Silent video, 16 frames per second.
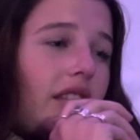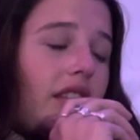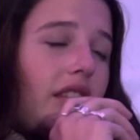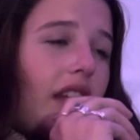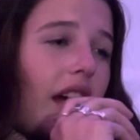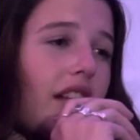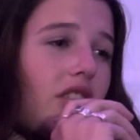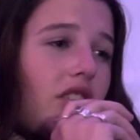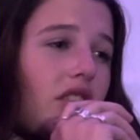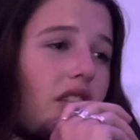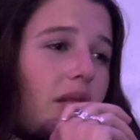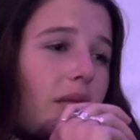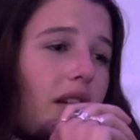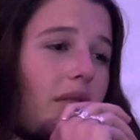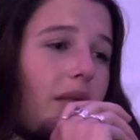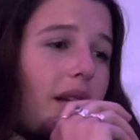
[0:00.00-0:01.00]
that's just
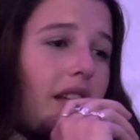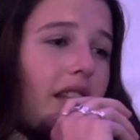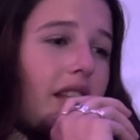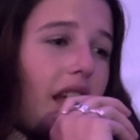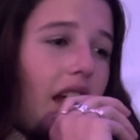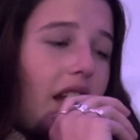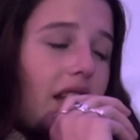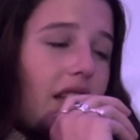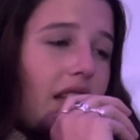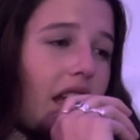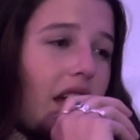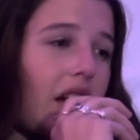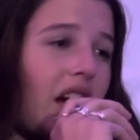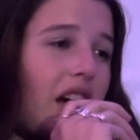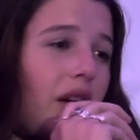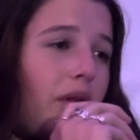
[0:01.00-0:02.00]
something to be said is like,
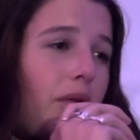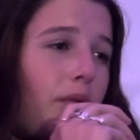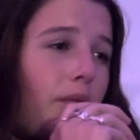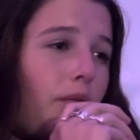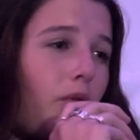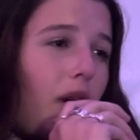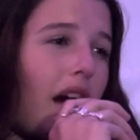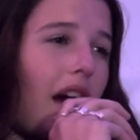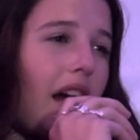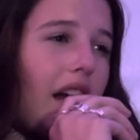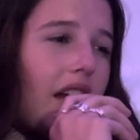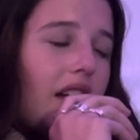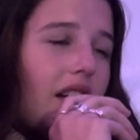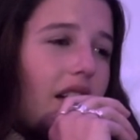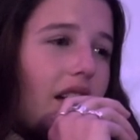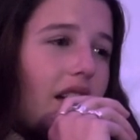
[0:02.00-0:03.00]

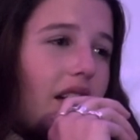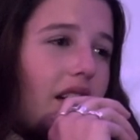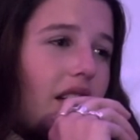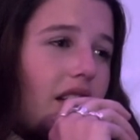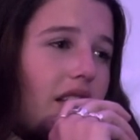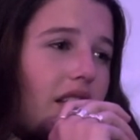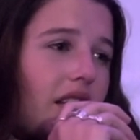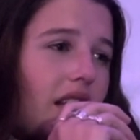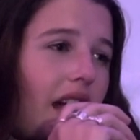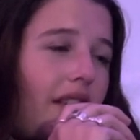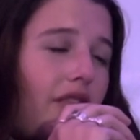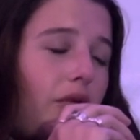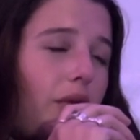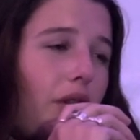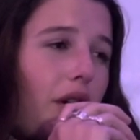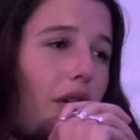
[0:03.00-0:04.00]
why does
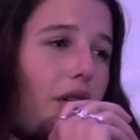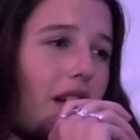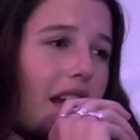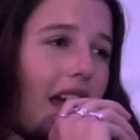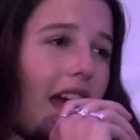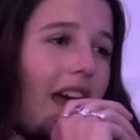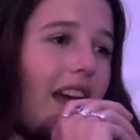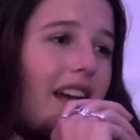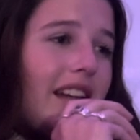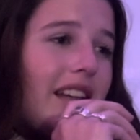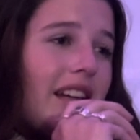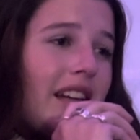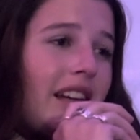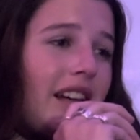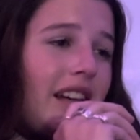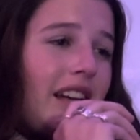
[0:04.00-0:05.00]
everyone already
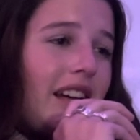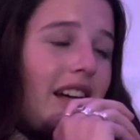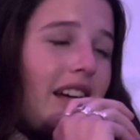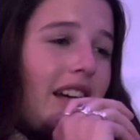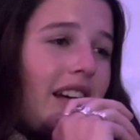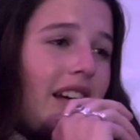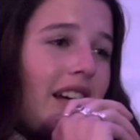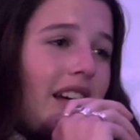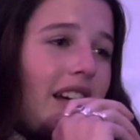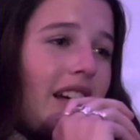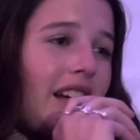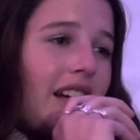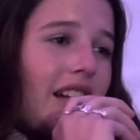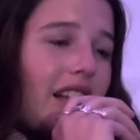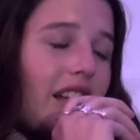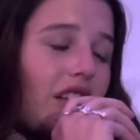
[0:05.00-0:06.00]
hate
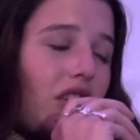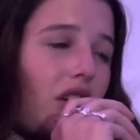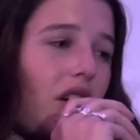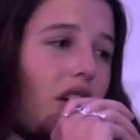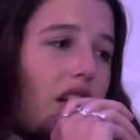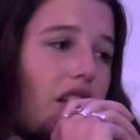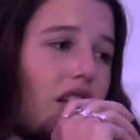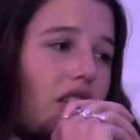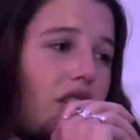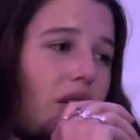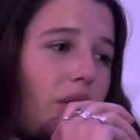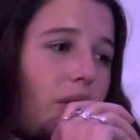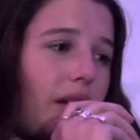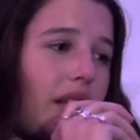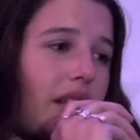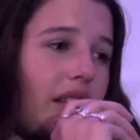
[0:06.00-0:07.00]
this artist
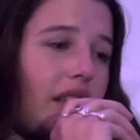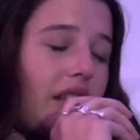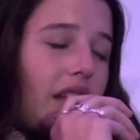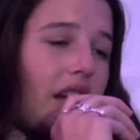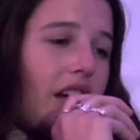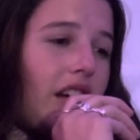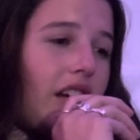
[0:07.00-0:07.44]
who is